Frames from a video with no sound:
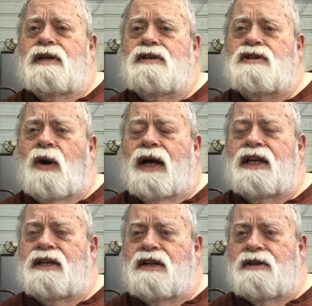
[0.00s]
So I
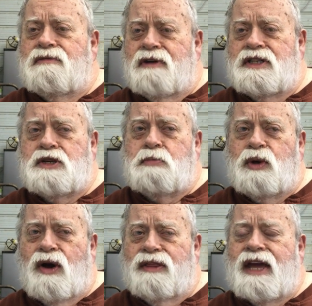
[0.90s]
can get the fuzzy
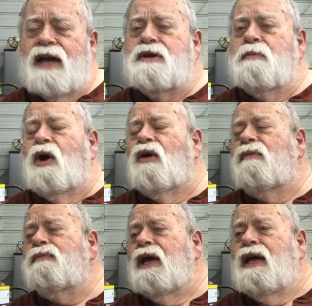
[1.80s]
put on that tomorrow.
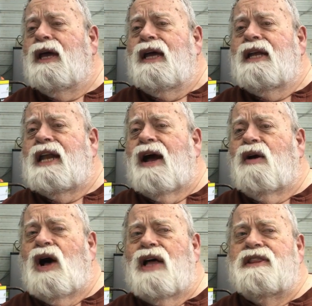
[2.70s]

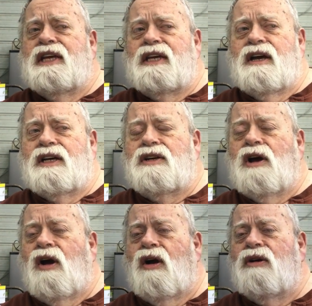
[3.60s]
Now on the
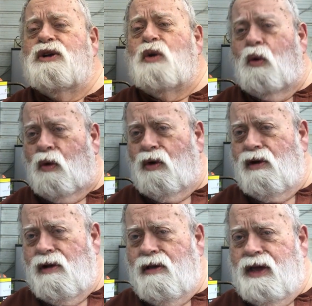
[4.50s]
car
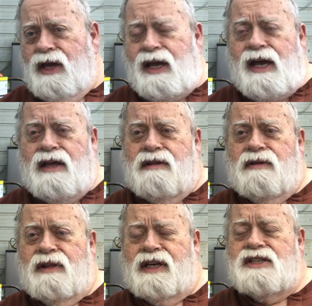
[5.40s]
door,
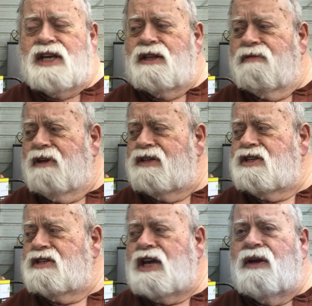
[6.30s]
like I said, the
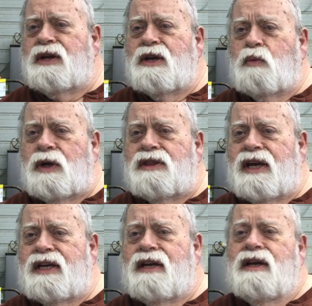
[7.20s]
fuzzy is held in with
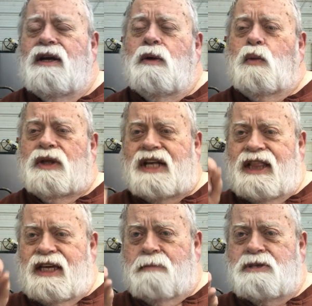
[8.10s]

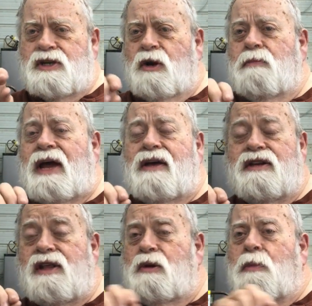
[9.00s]
clips that are
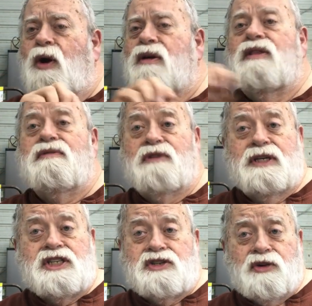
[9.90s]
mounted that are part of the
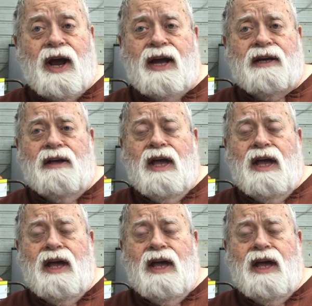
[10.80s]
fuzzy track.